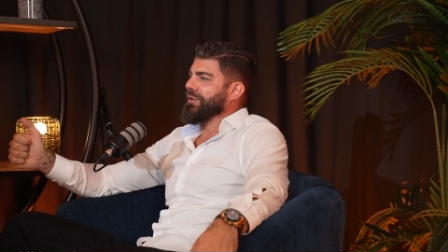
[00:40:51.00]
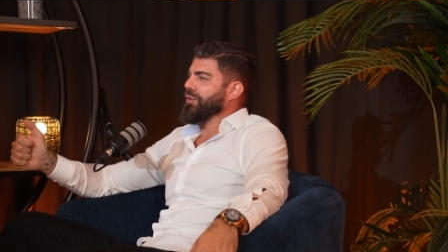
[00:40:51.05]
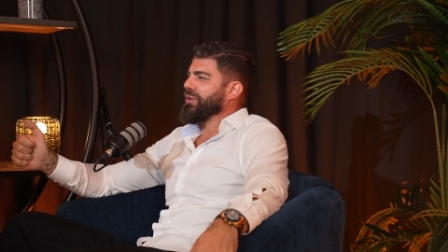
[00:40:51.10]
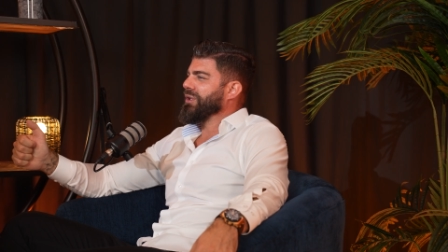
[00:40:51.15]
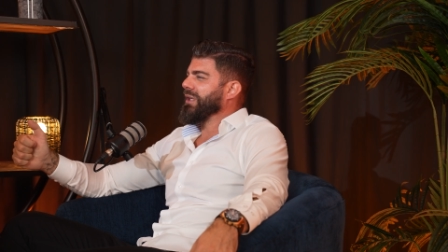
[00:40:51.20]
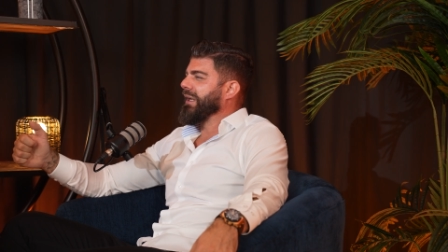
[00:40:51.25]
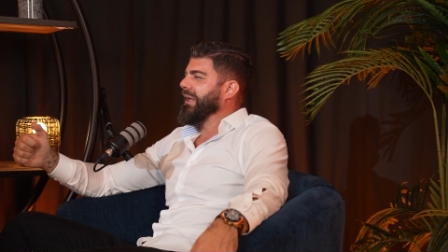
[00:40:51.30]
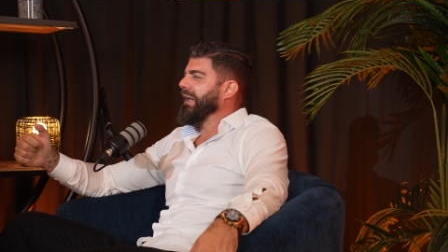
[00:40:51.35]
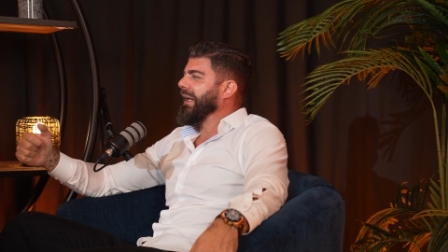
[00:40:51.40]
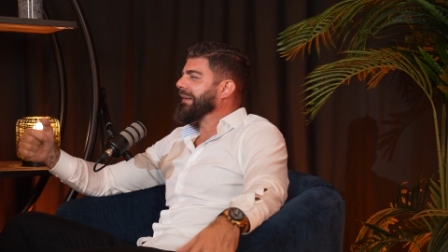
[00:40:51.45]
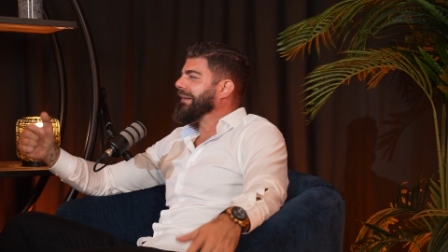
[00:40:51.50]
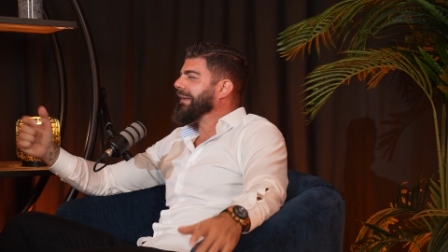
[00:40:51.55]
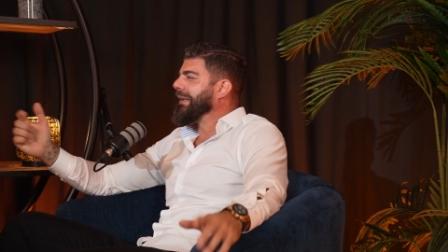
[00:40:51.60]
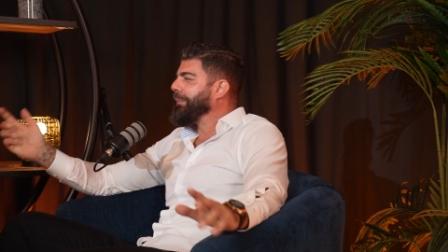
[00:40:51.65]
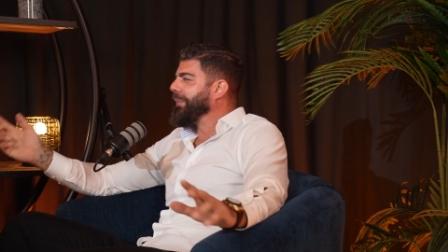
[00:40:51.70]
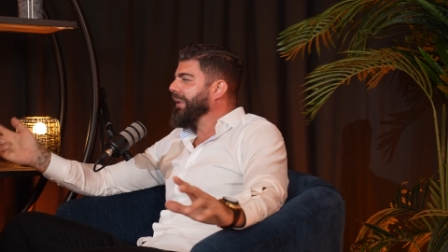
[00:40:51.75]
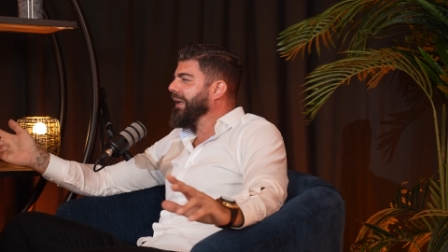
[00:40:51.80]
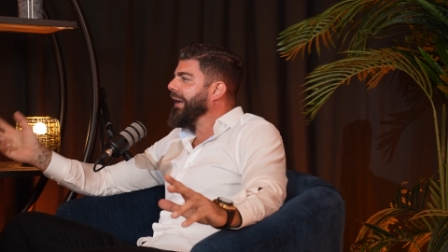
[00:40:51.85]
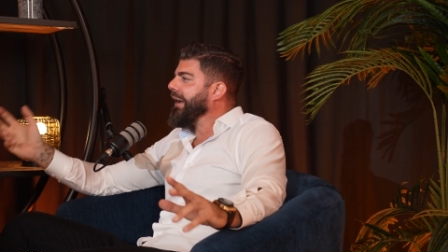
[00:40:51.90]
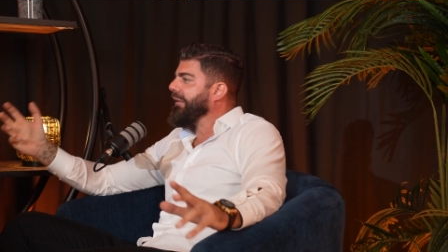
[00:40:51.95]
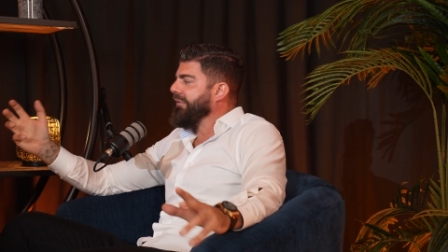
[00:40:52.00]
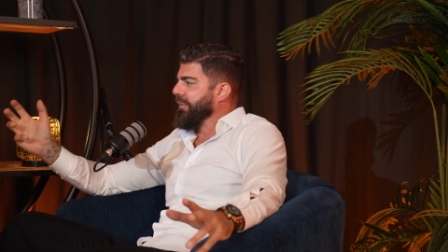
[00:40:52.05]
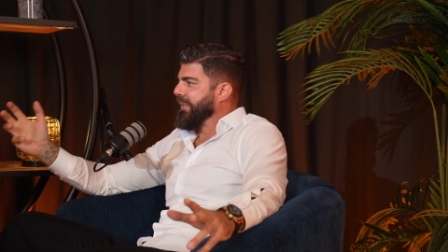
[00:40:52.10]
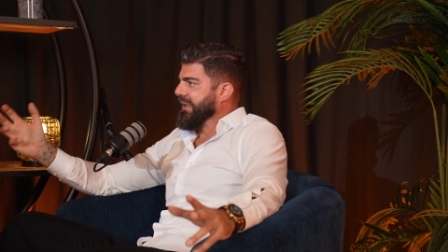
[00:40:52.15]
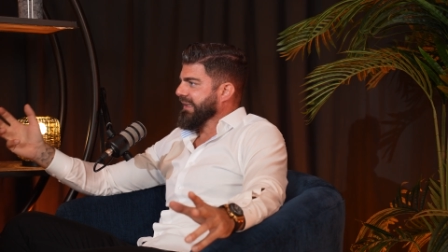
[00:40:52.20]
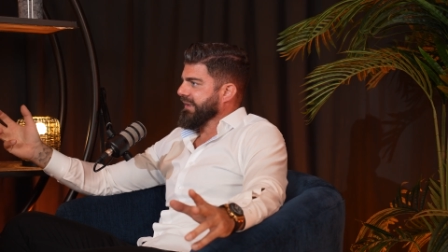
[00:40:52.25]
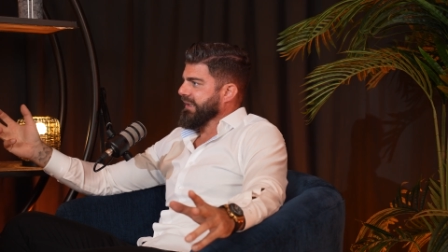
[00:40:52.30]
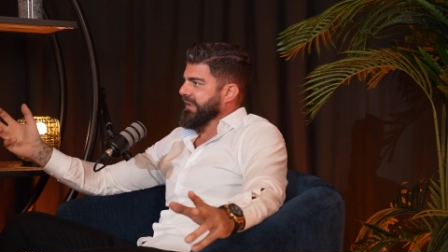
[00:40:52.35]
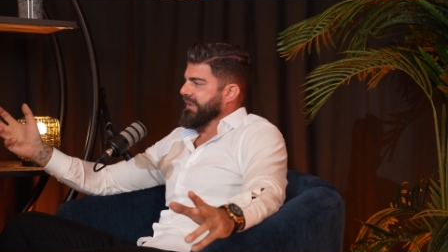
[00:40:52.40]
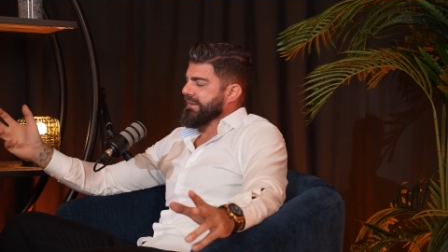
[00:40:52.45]
usually not the big
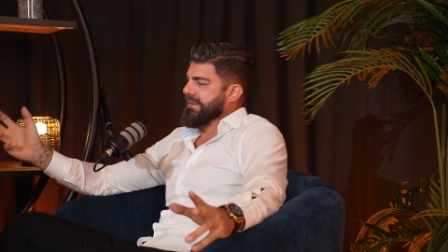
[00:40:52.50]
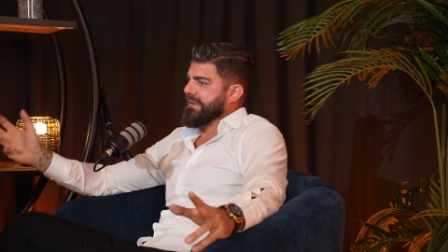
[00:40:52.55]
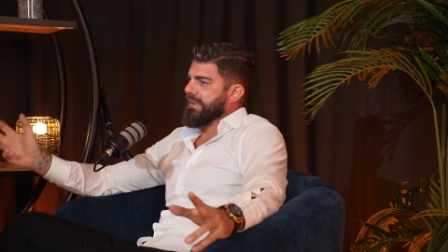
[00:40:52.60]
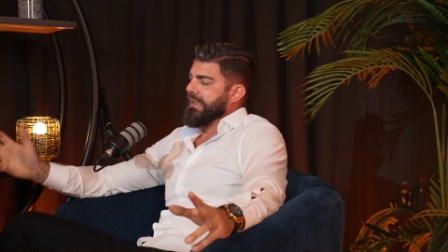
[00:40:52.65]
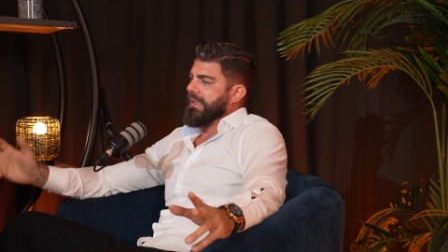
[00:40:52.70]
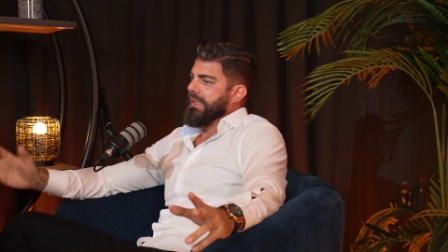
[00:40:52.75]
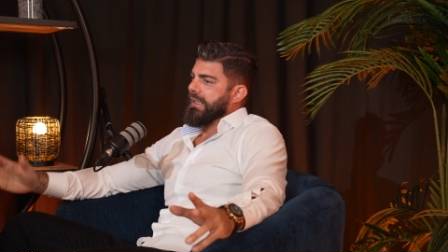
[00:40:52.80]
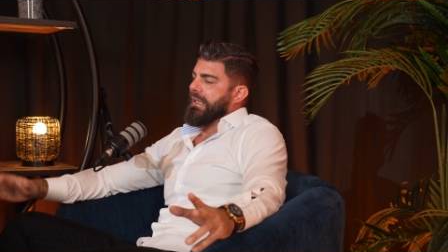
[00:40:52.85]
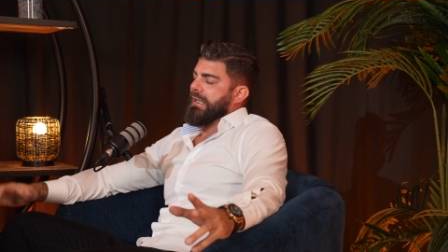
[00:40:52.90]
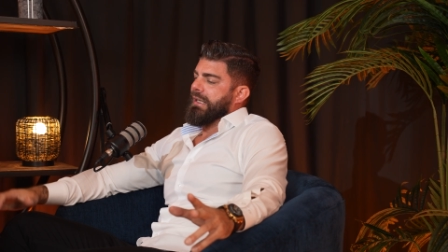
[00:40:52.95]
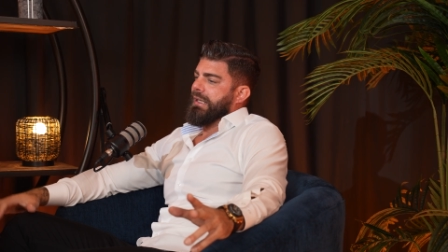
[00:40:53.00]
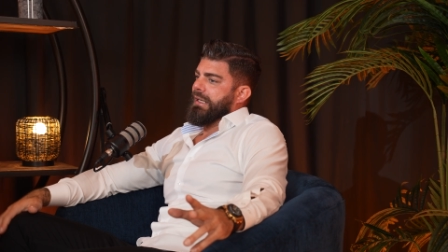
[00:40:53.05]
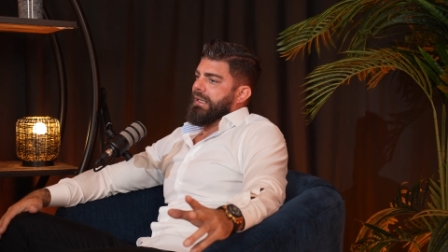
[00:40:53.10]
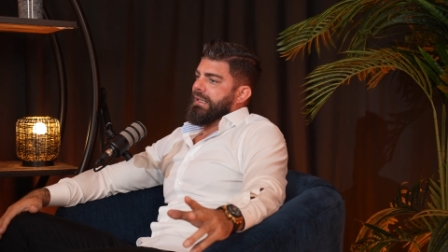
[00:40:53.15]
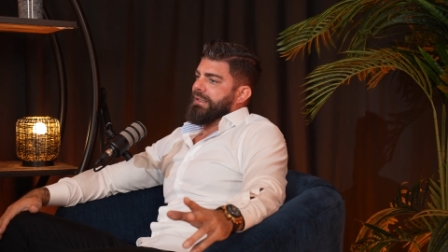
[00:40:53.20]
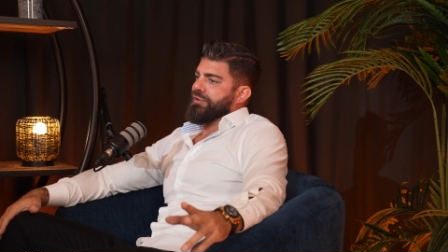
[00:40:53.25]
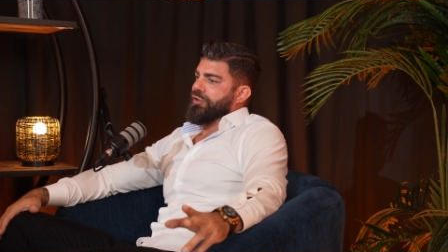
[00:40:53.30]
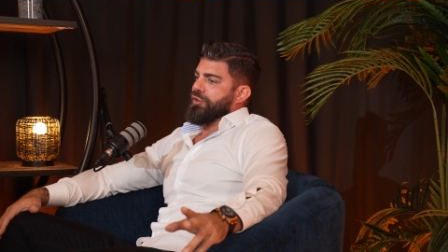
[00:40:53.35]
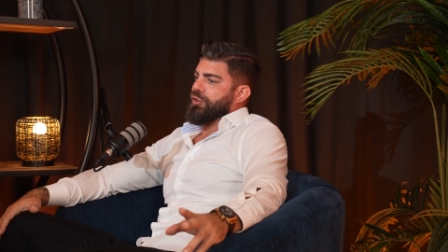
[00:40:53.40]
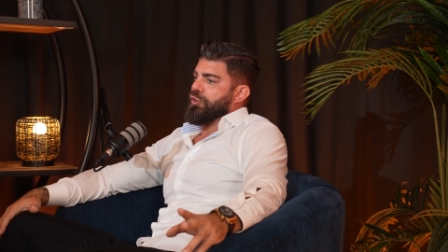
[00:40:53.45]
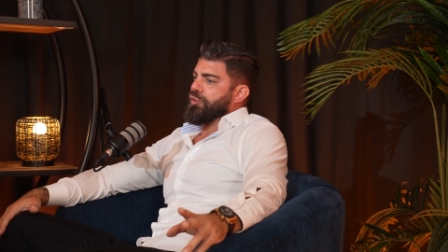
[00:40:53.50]
government deals. So